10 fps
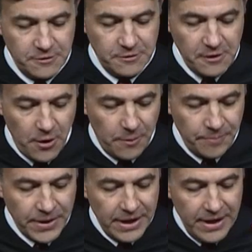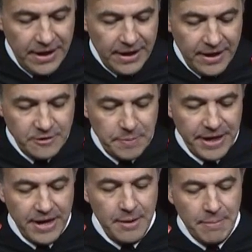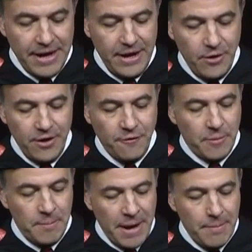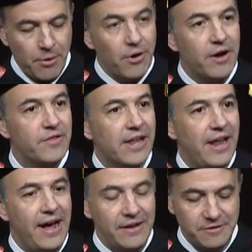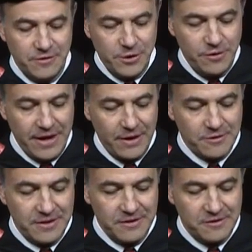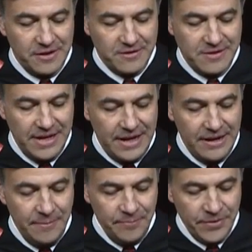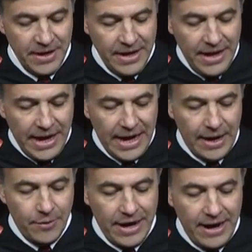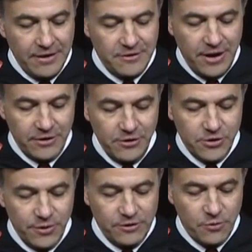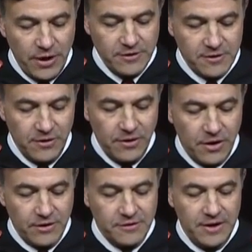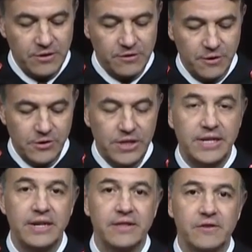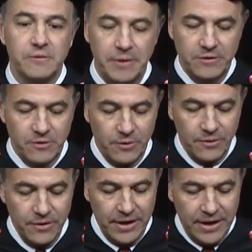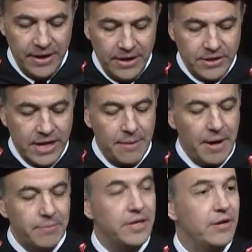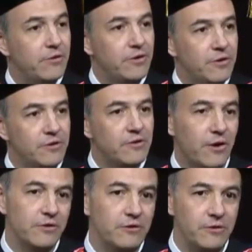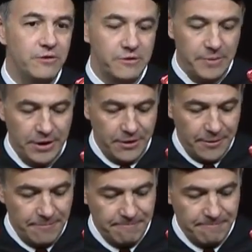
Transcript: So, let's begin by hearing from a member of the class of 2016, and I would ask Dr. Joyce Russell, our Senior Associate Dean of the Smith School, to come up to introduce our student speaker.